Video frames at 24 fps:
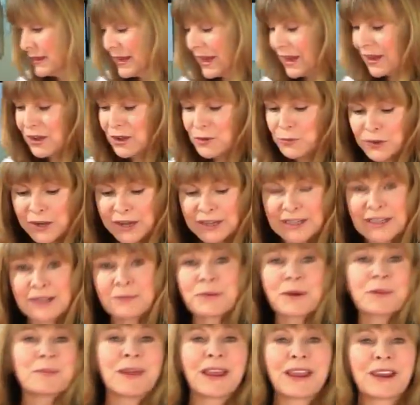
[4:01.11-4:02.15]
Now we're going
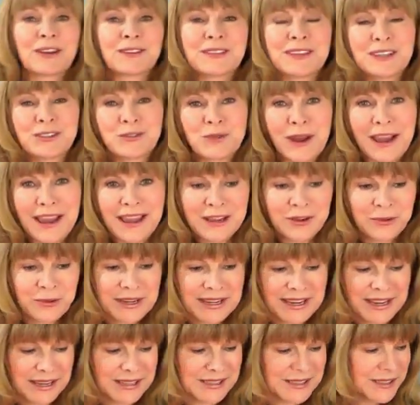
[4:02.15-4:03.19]
to prepare the dry
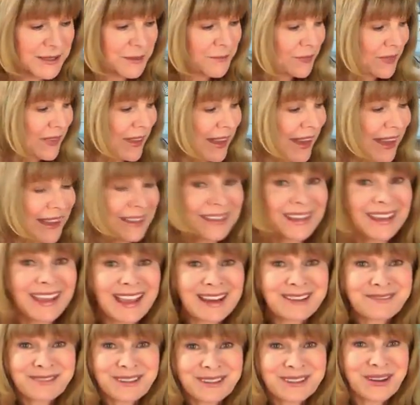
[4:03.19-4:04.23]
ingredients. And
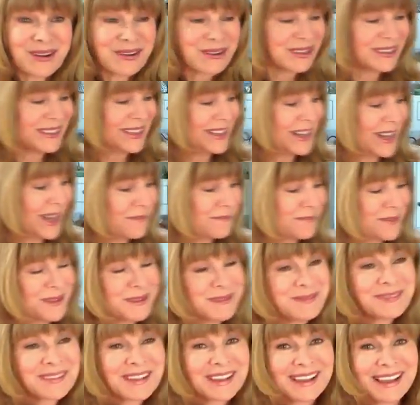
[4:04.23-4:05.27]
again, for no cleanup,
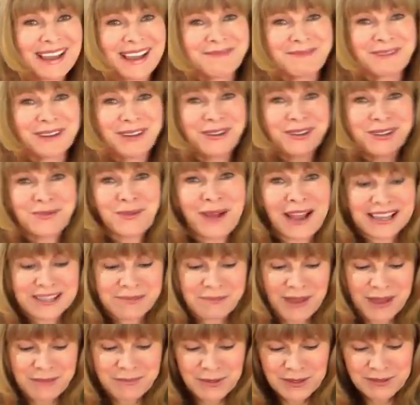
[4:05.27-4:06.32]
I'm going to use
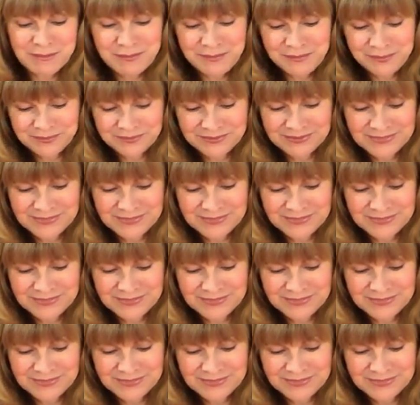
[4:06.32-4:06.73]
wax paper.